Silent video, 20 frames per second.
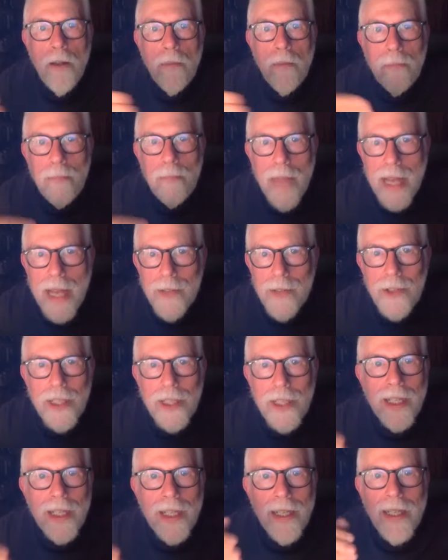
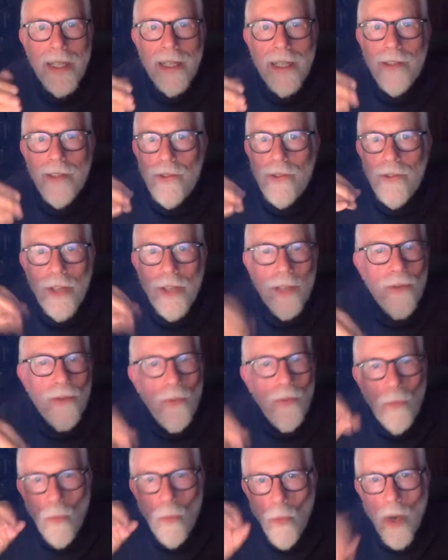Magic is just
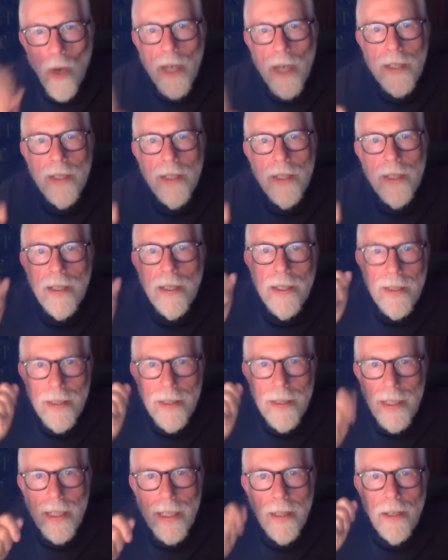one
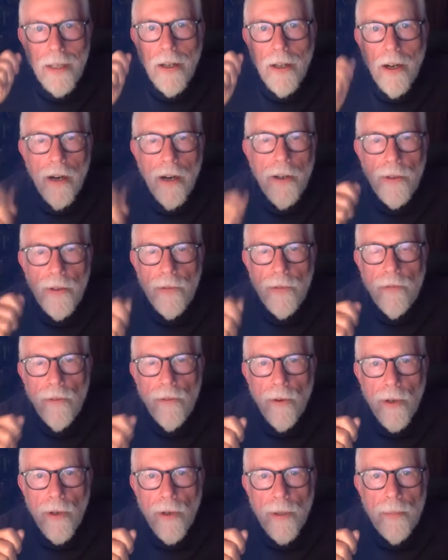little art
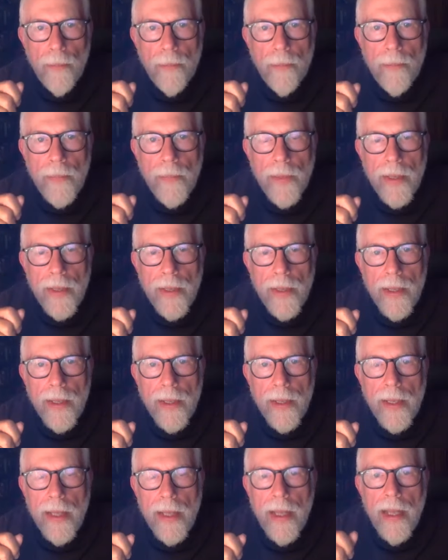form
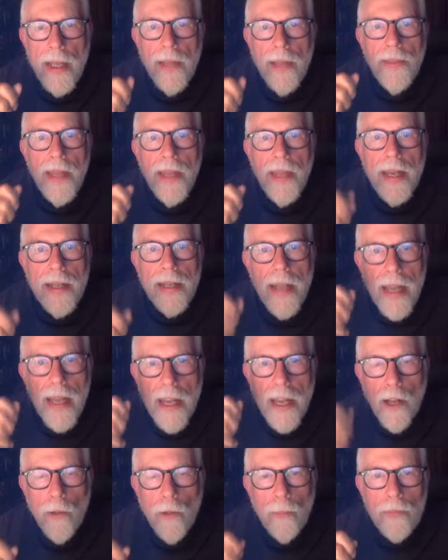that
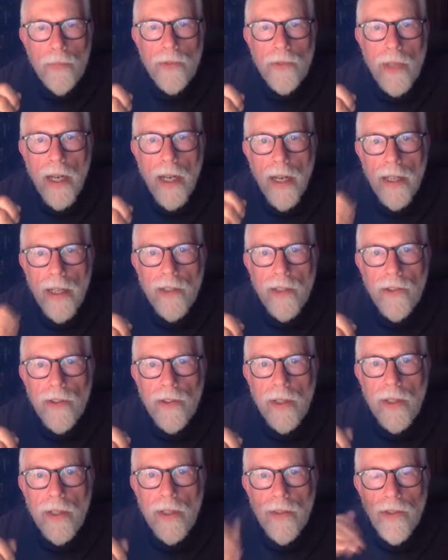helps
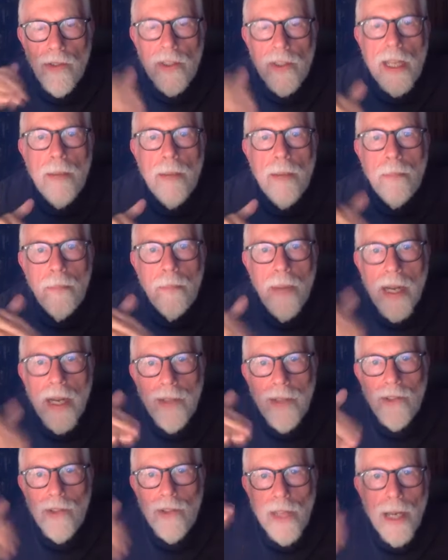us step by
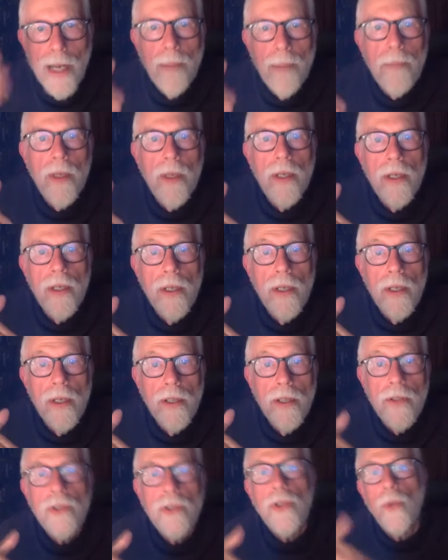step
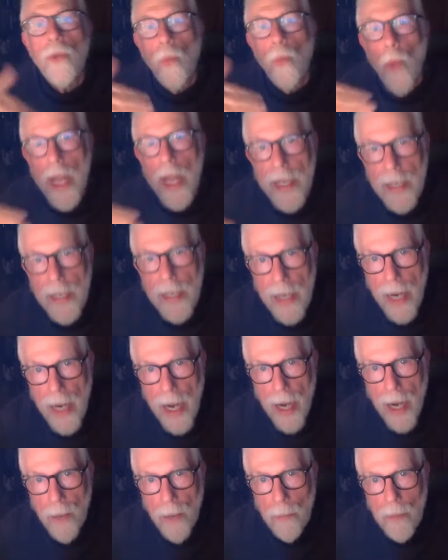to wake
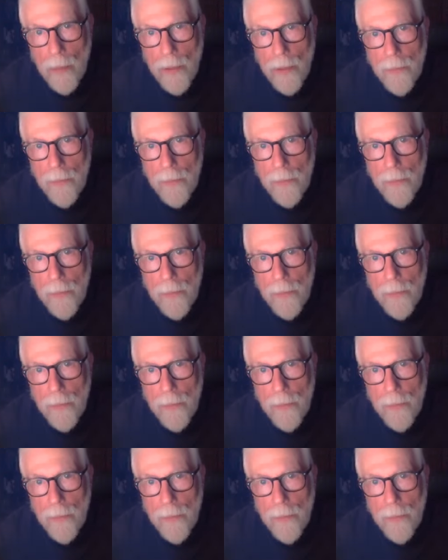up.